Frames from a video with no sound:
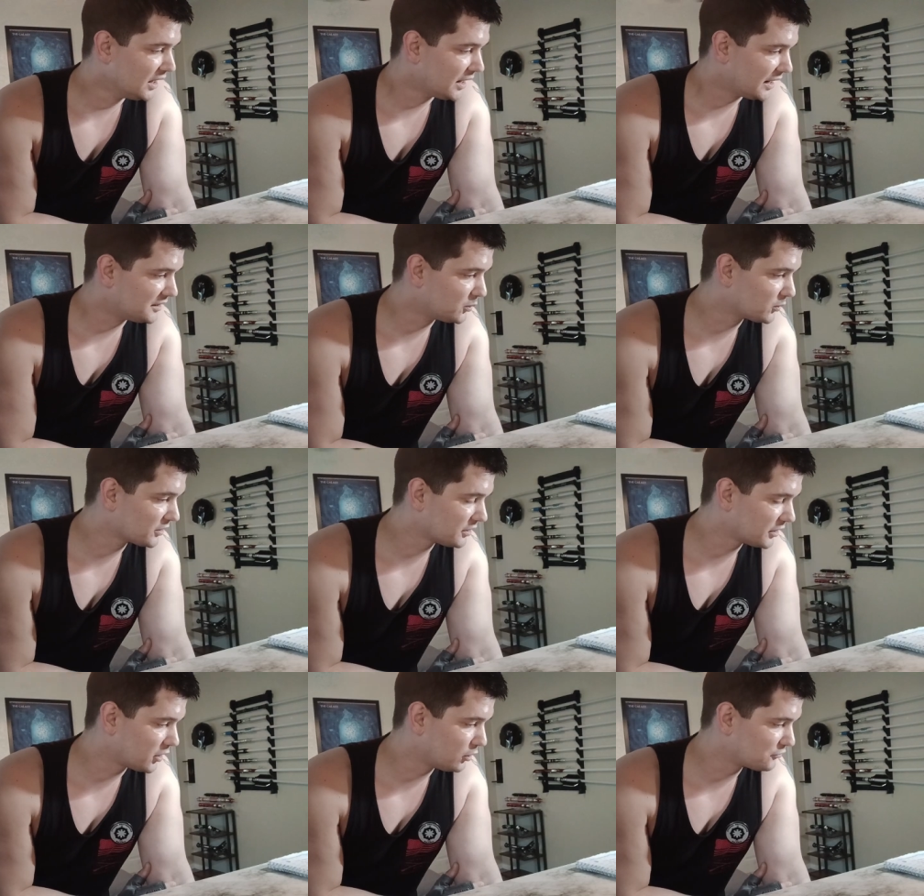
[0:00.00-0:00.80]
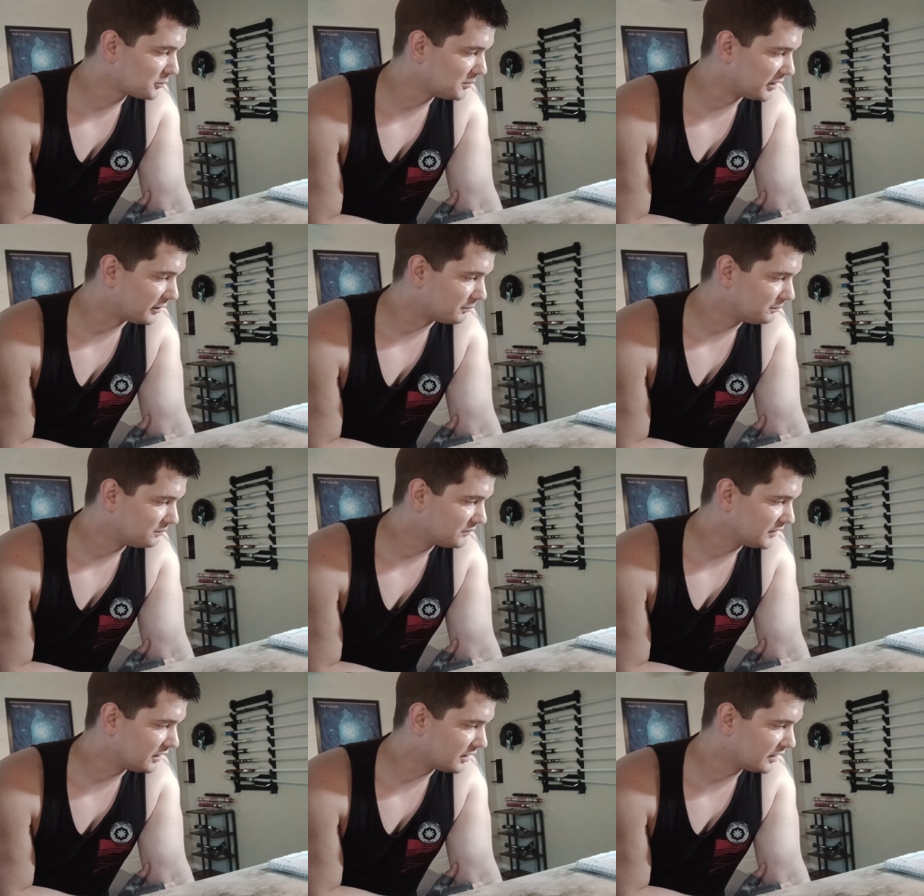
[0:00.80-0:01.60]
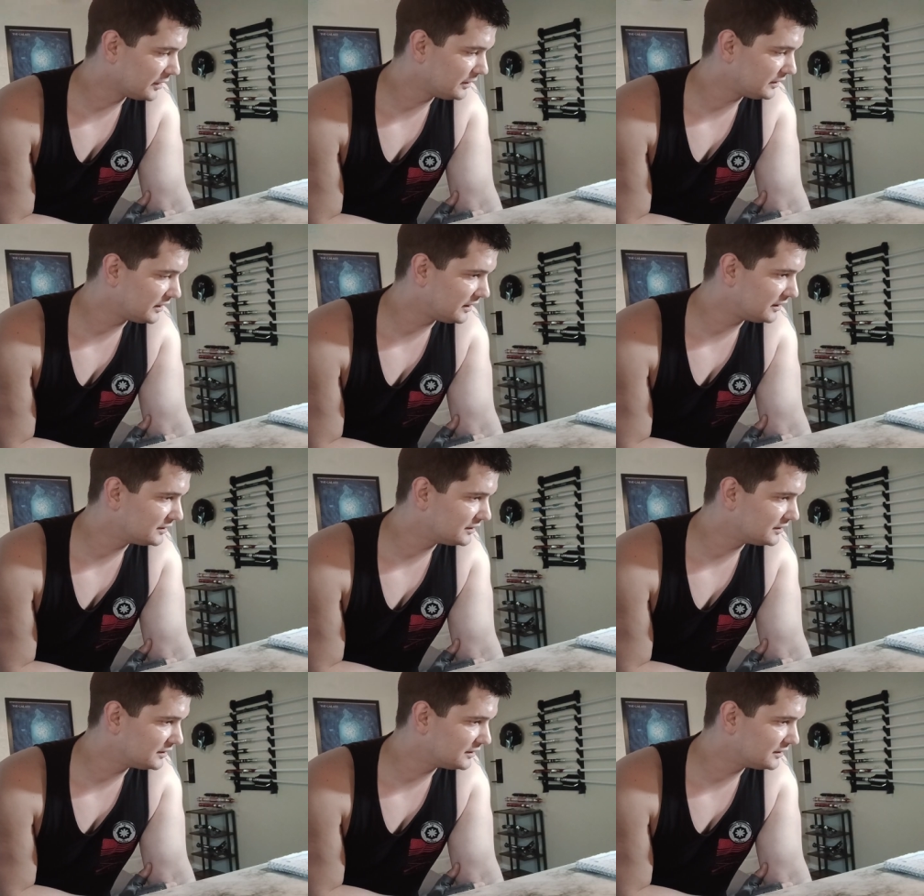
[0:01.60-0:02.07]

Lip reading: And then we're going to go from there. All right.